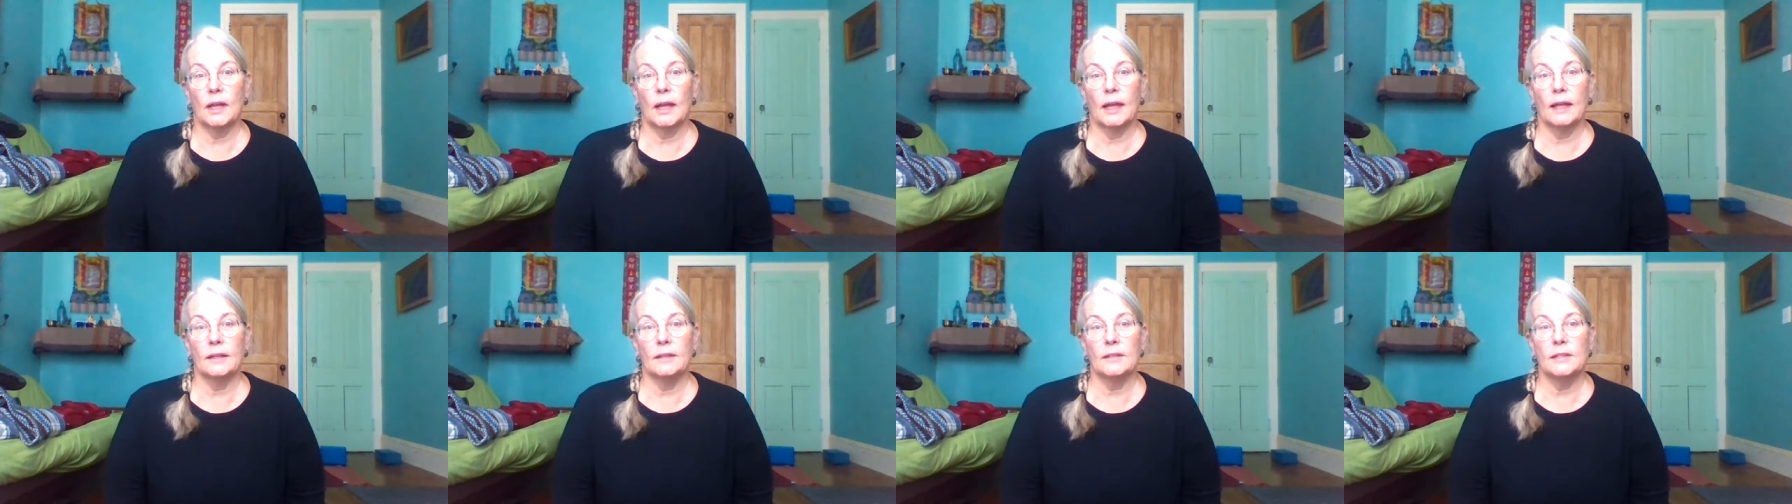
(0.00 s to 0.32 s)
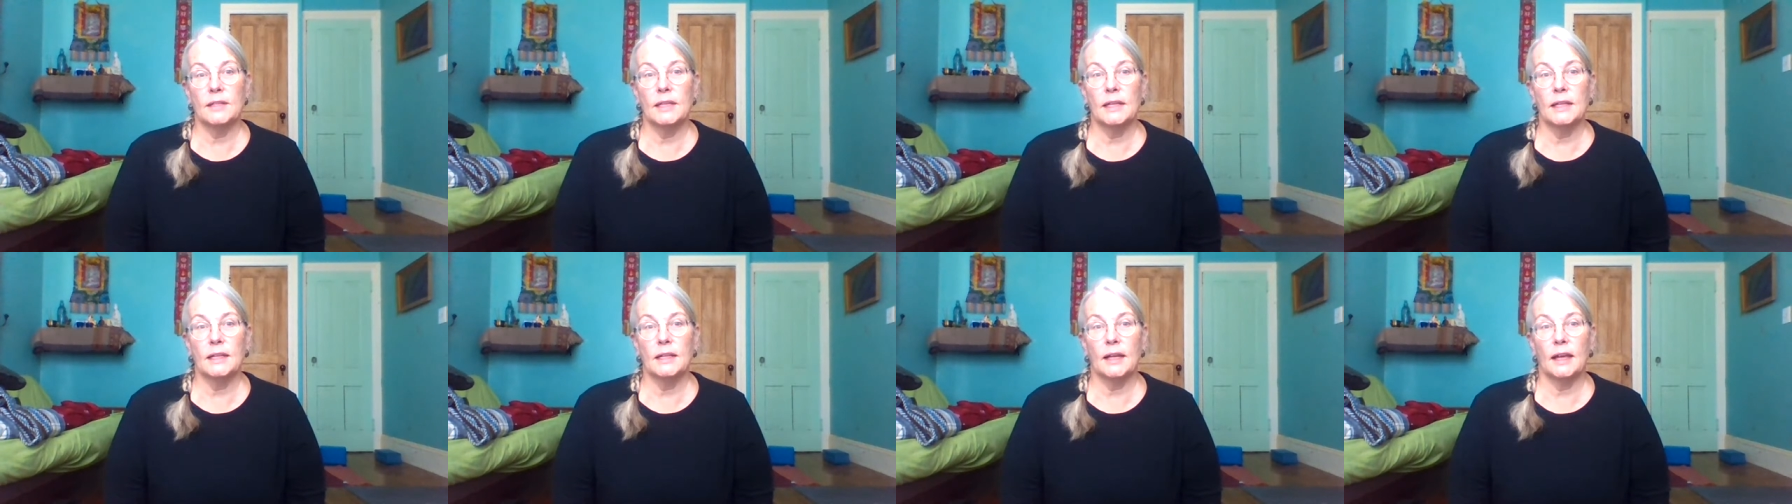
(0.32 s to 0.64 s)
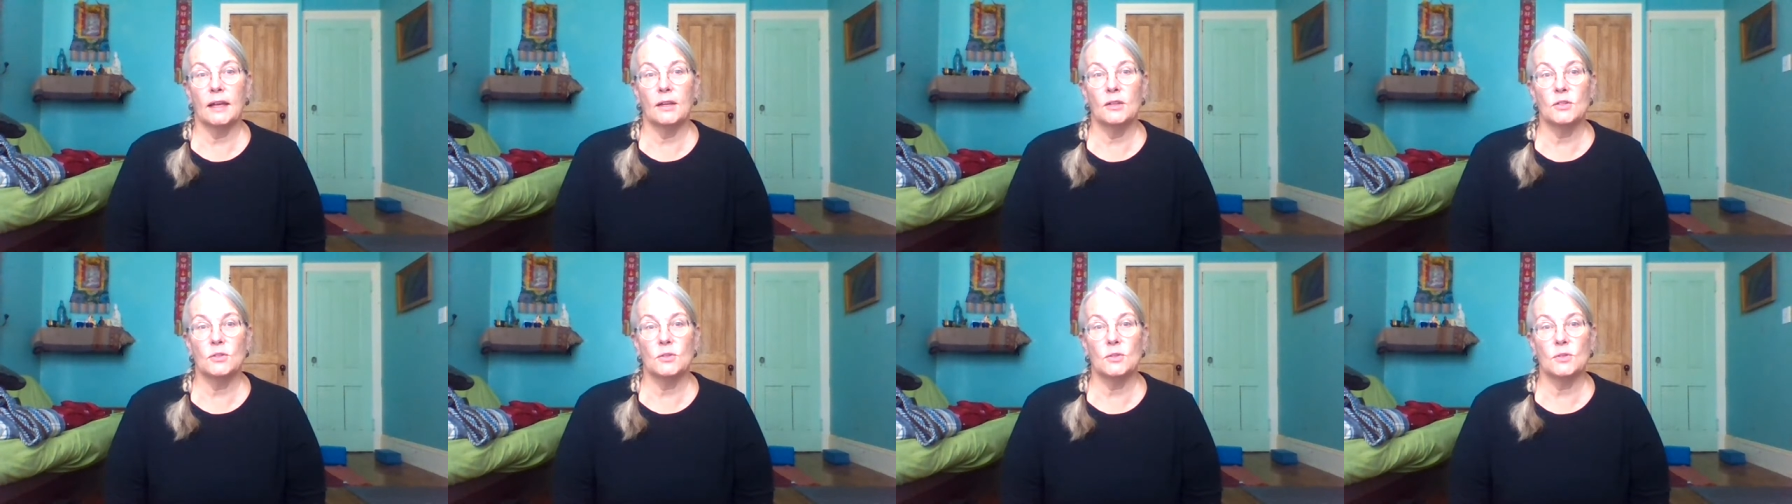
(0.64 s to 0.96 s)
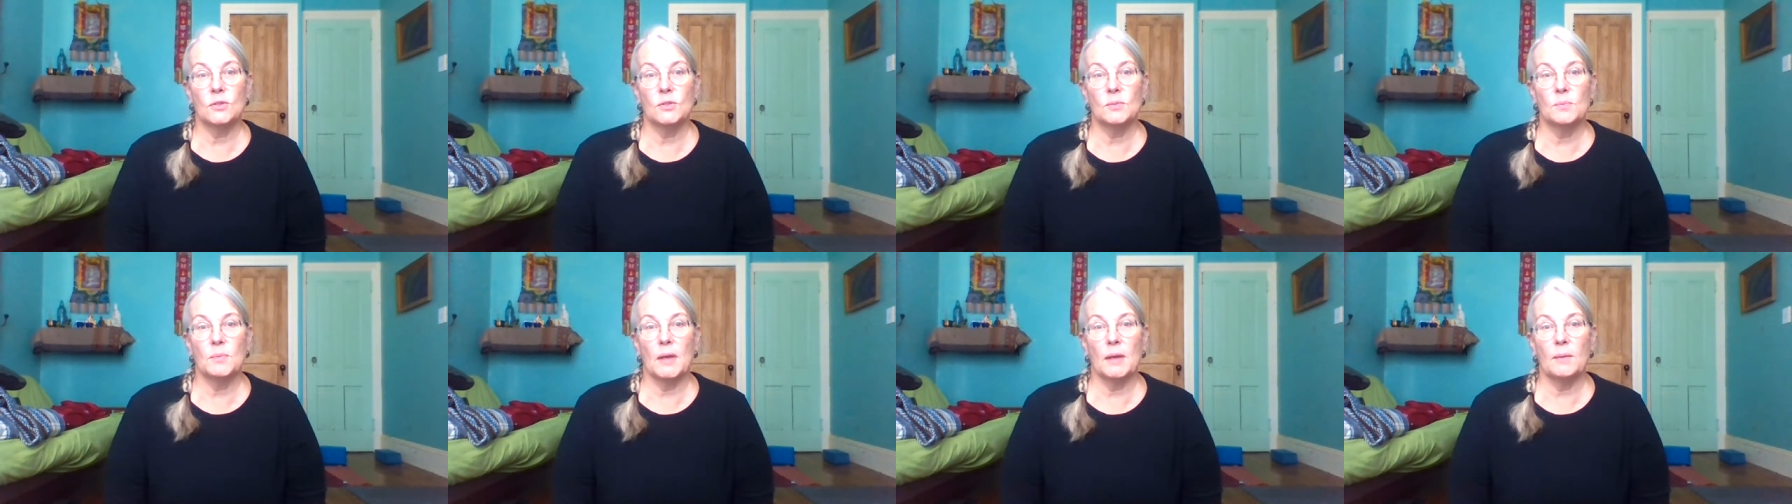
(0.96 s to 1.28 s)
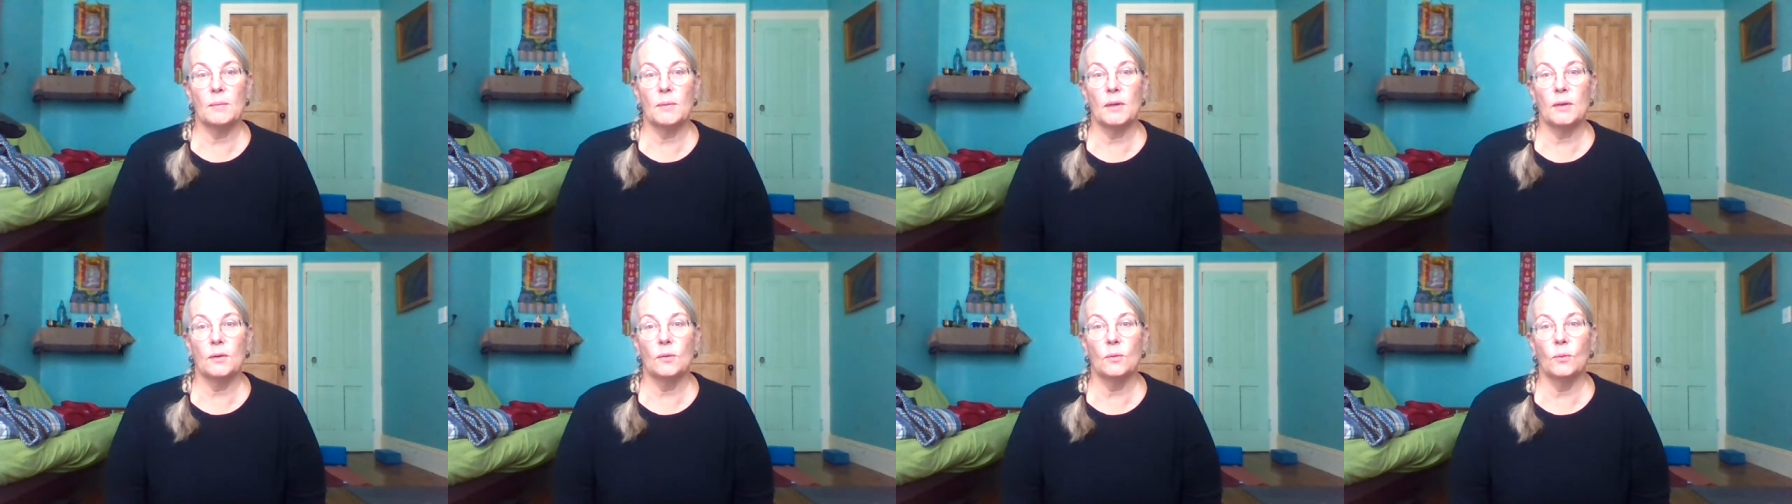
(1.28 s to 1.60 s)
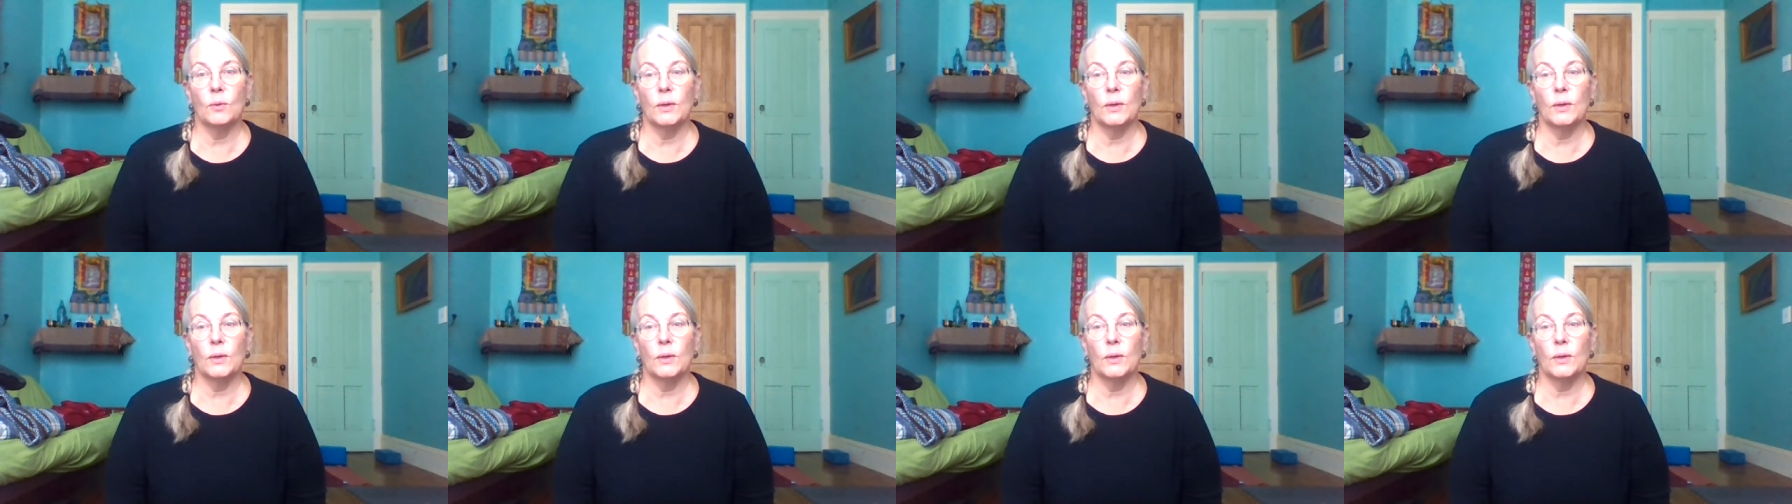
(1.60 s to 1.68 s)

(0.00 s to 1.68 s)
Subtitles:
and teenagers, maybe